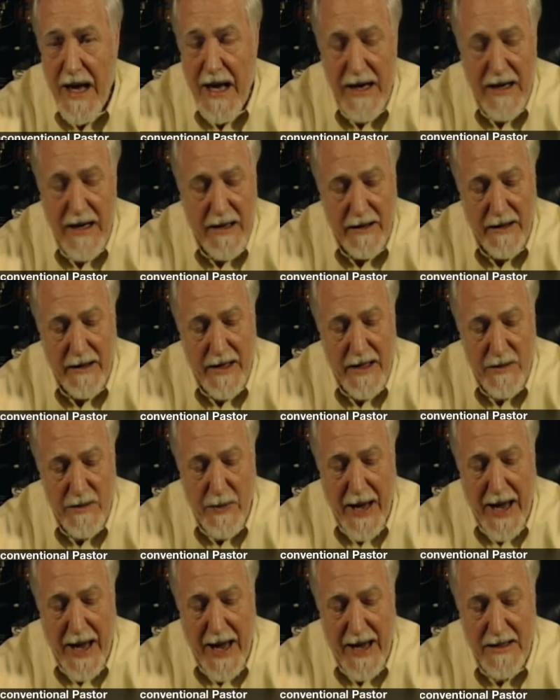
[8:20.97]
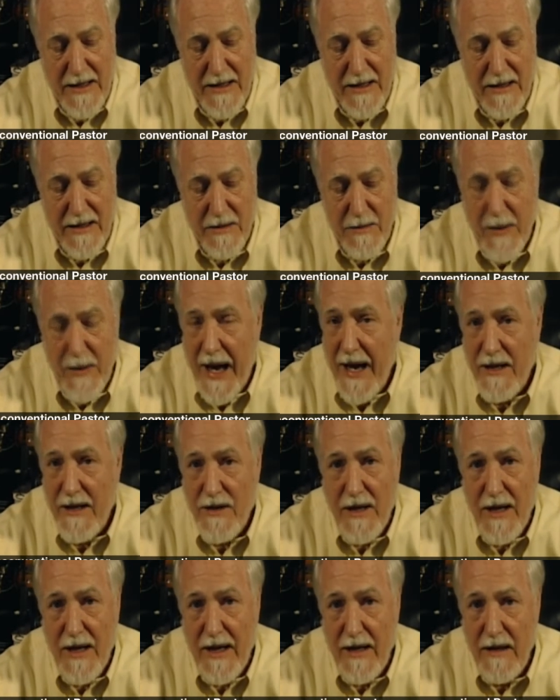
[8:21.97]
nonetheless passed his
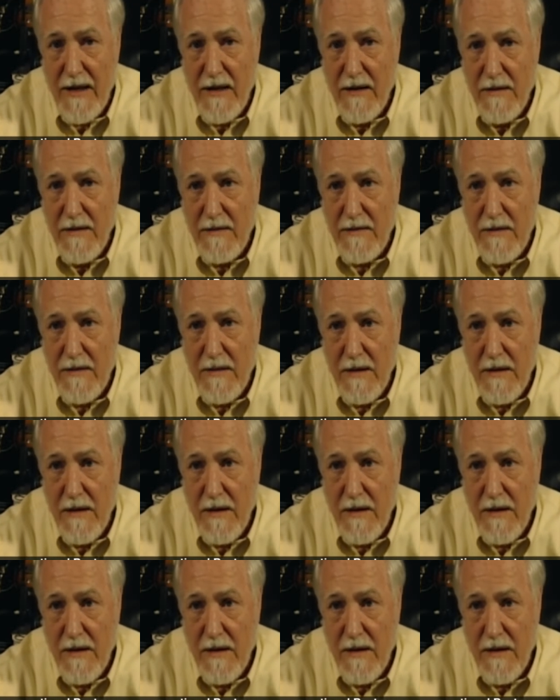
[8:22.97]
passion on to you.